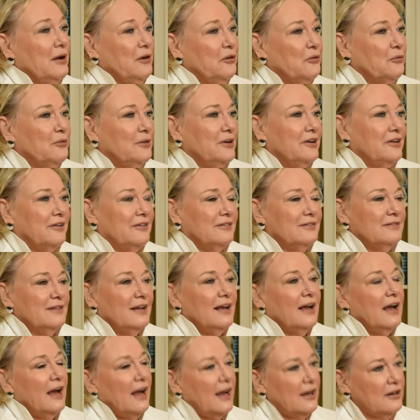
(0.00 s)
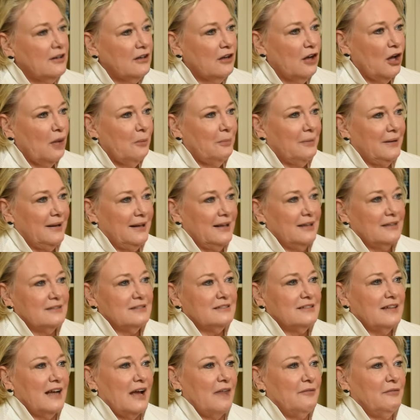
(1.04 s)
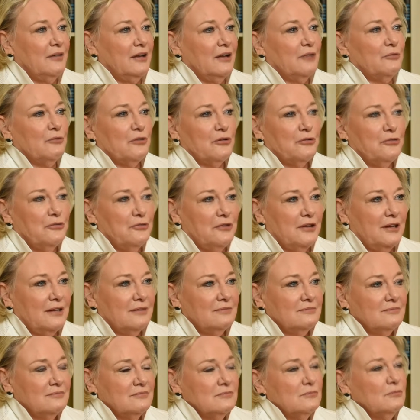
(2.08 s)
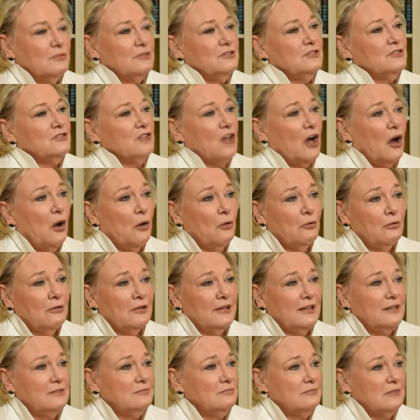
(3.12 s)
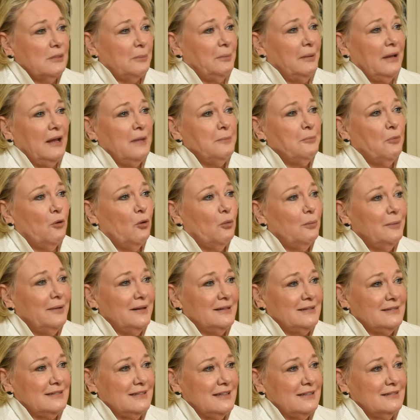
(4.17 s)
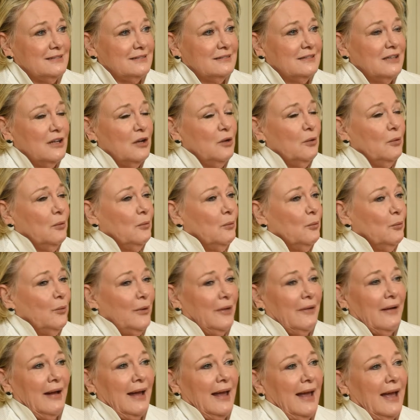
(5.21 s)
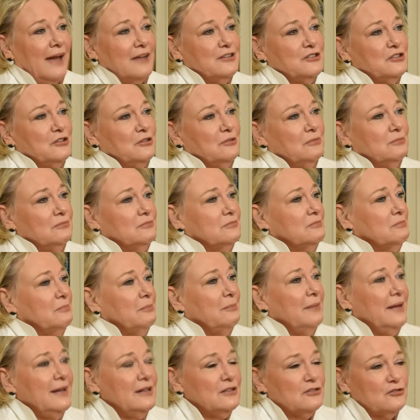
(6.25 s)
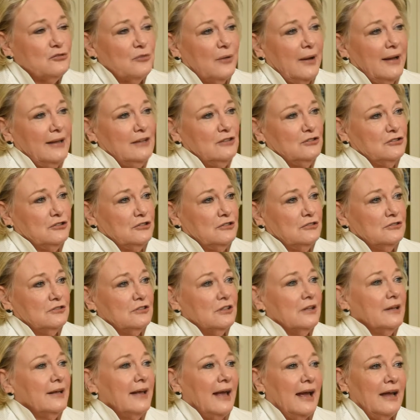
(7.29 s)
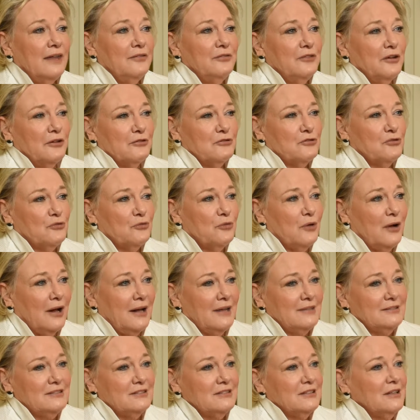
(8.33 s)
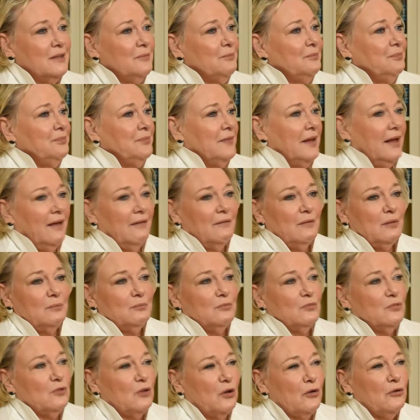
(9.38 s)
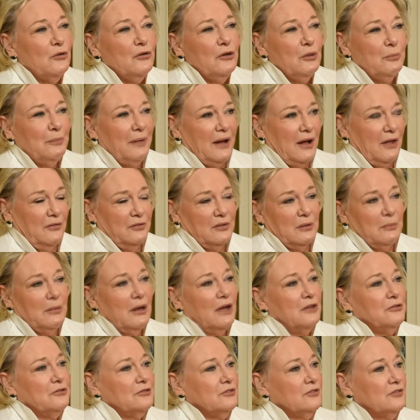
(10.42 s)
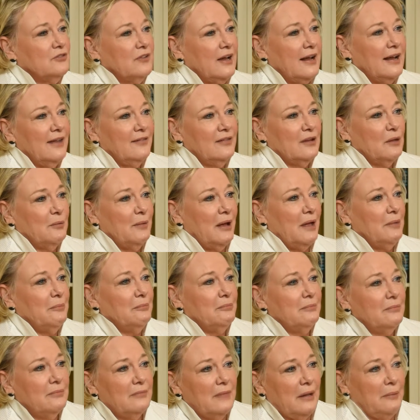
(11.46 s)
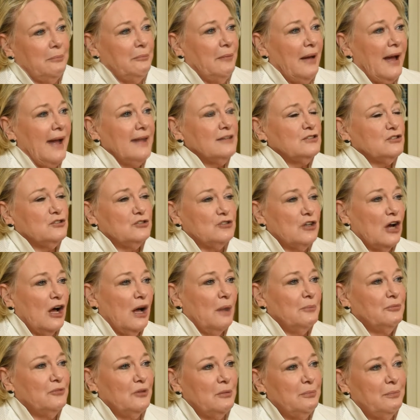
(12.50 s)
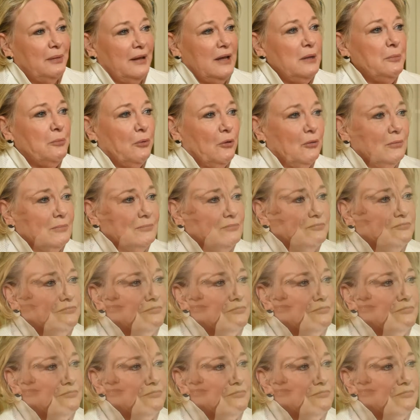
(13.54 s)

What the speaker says: my career and a company in staffing and recruiting, which is totally a people business, where I had to meet strangers, gain their trust, learn about them, understand them, and match jobs and people.